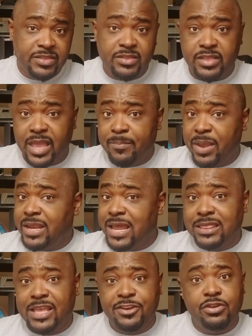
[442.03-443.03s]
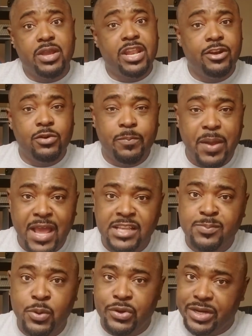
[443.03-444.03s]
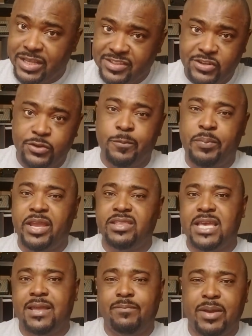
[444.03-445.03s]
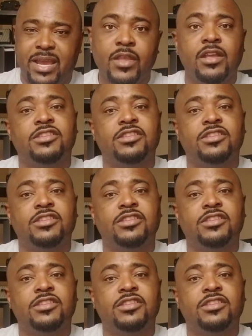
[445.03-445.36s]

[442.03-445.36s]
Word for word: they may not let you get a new passport until you pay that back.